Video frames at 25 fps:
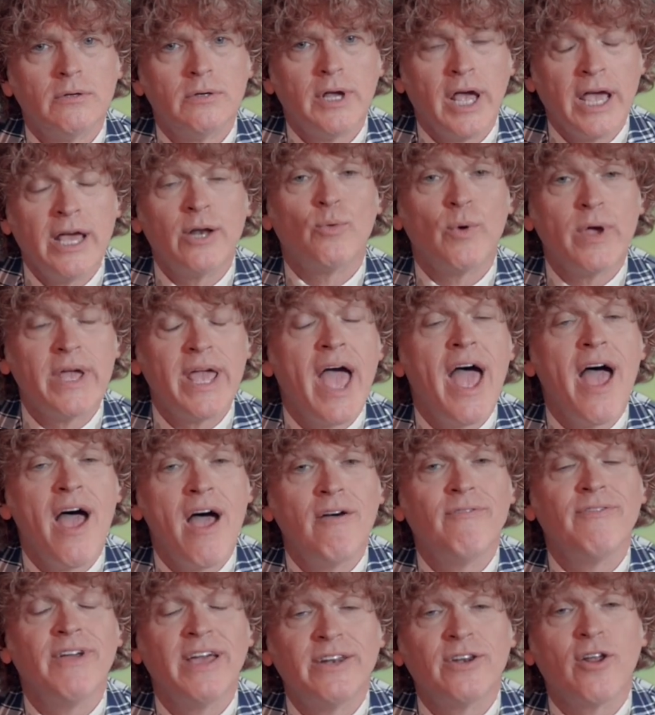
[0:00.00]
and we
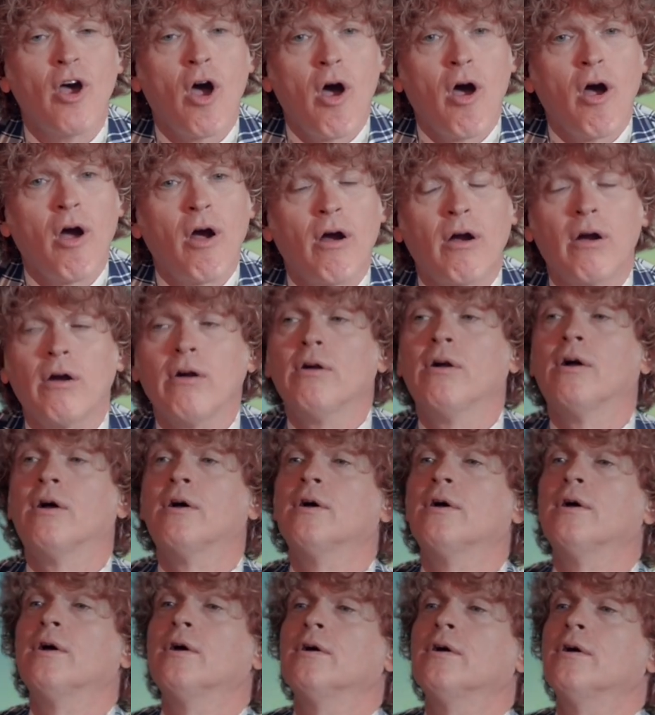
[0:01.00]
have and are
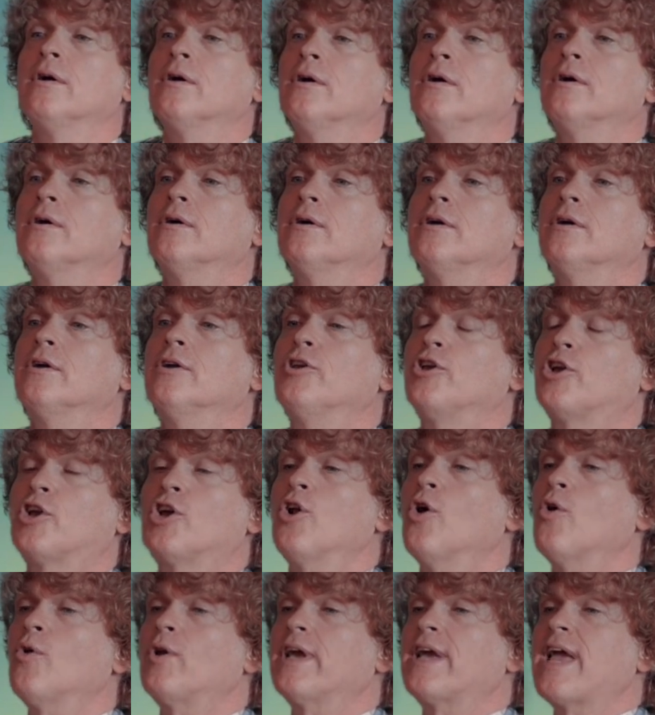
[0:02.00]
you
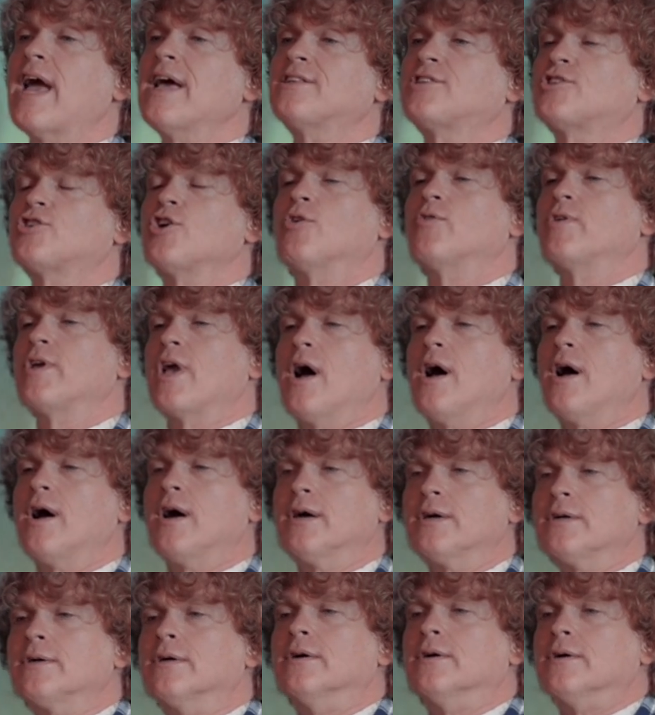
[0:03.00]
can only get so
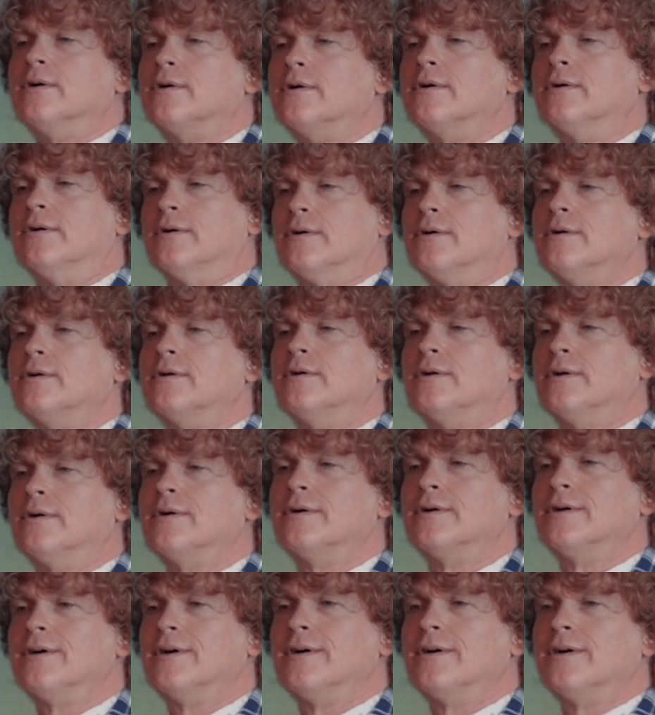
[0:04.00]
young
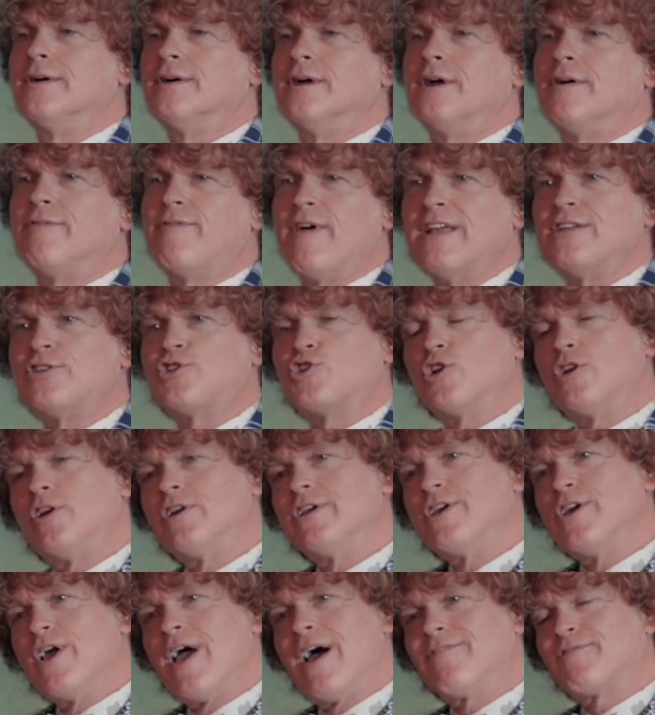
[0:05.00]

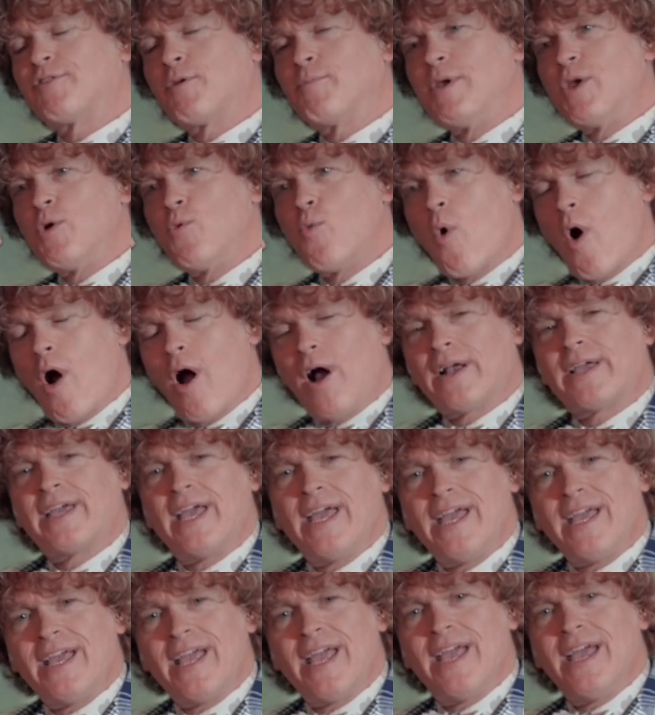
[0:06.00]
eventually you have to be
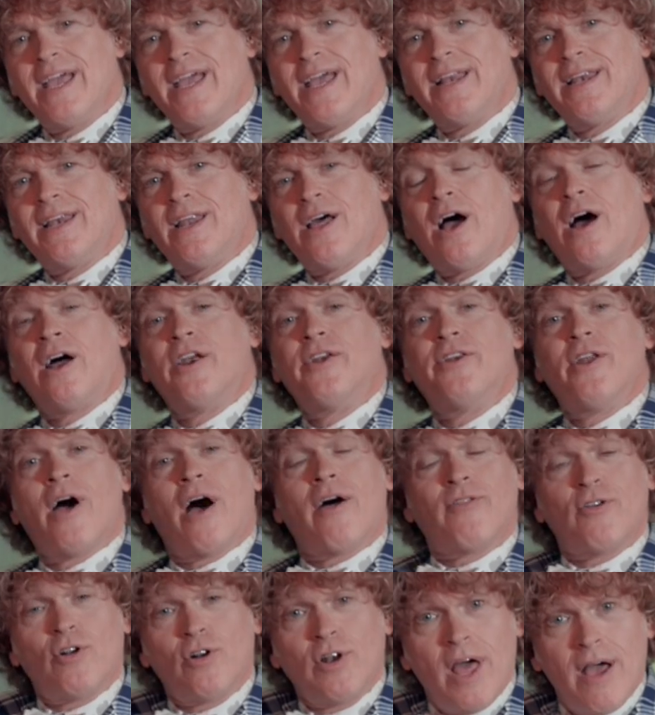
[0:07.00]
walking in
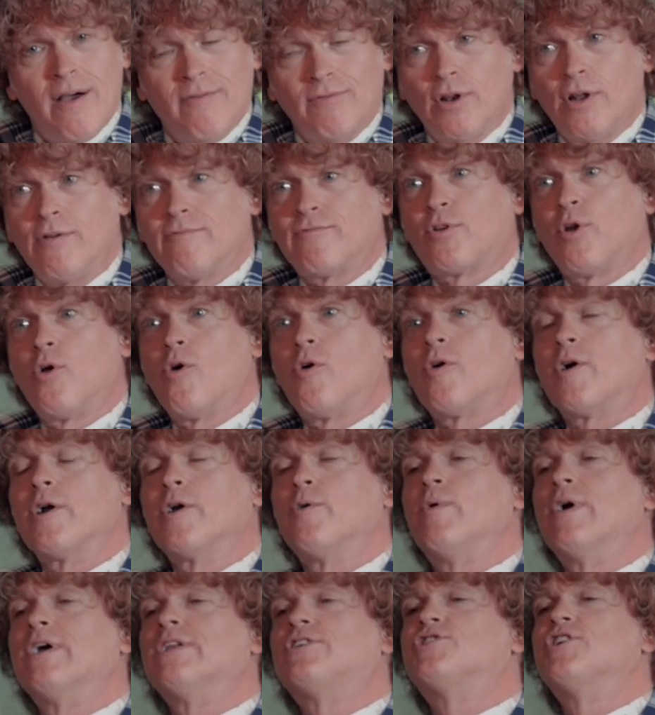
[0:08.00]
another level of glory
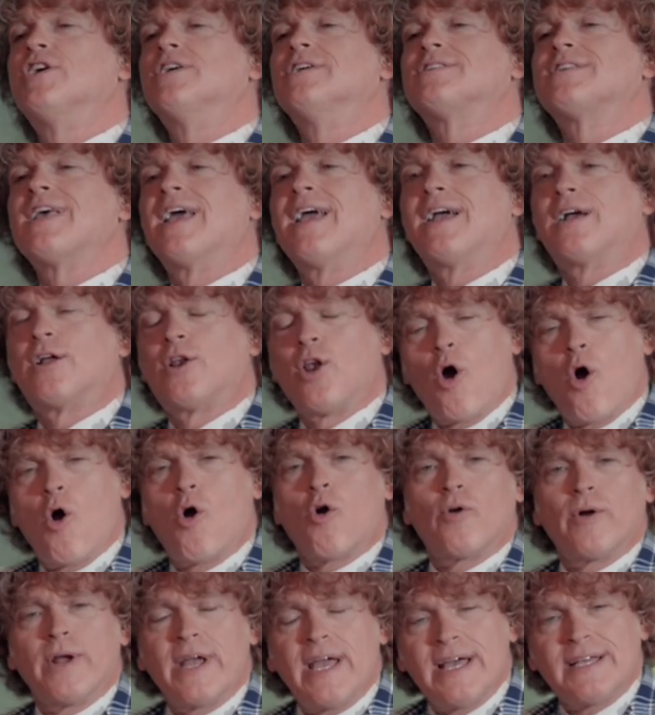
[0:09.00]
which is a
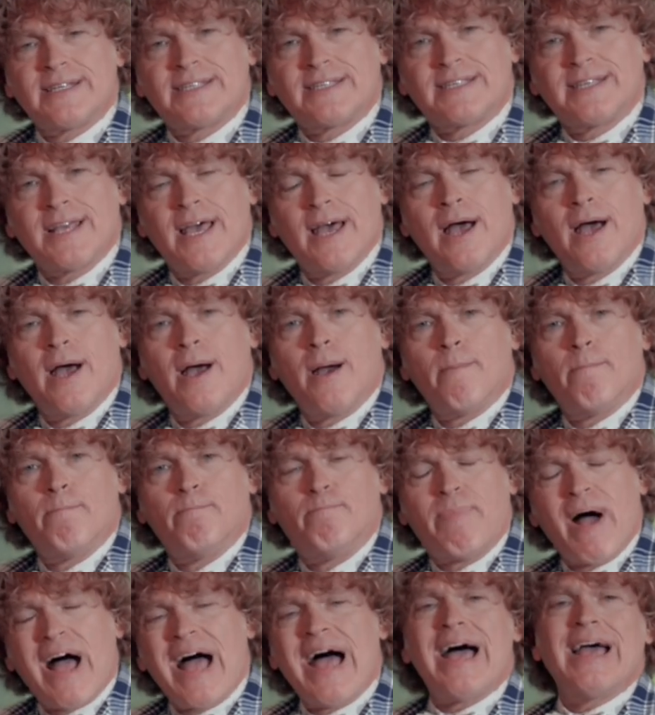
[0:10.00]
glorious
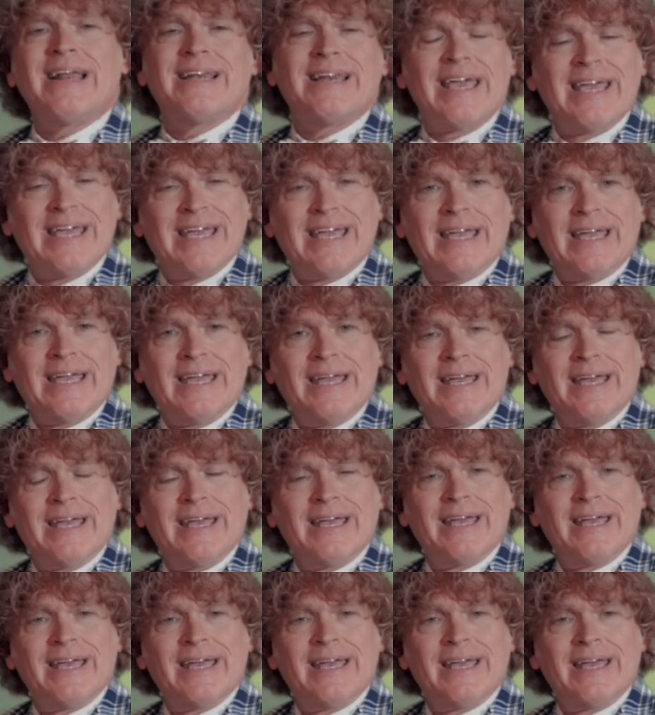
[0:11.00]
body